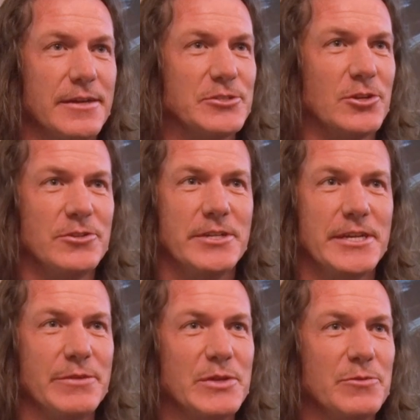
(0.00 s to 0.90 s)
it's all in the
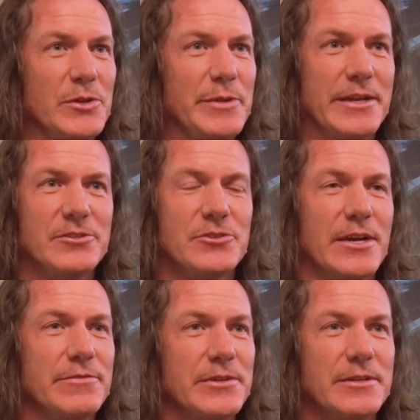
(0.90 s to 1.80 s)
name. We manage
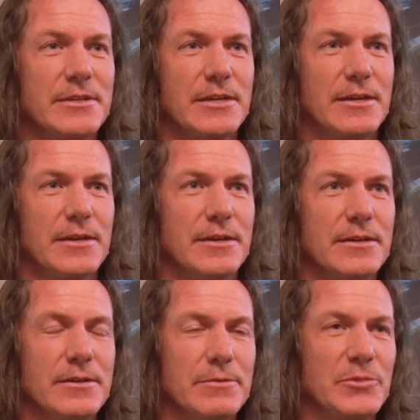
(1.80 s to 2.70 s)
traffic.
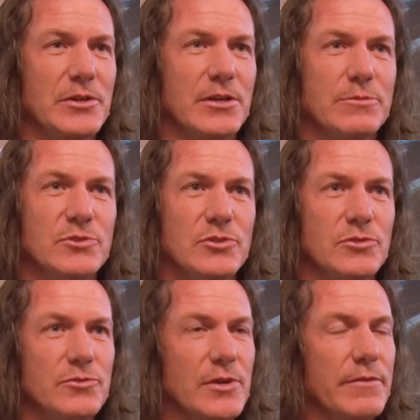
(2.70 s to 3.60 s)
When it comes
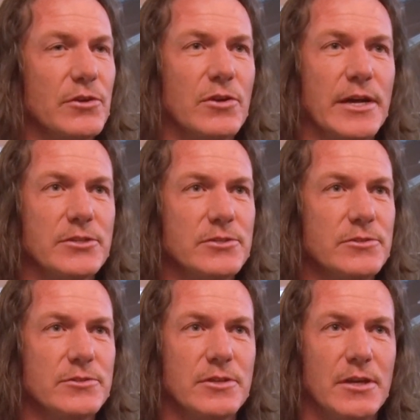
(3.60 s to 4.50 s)
to traffic crashes,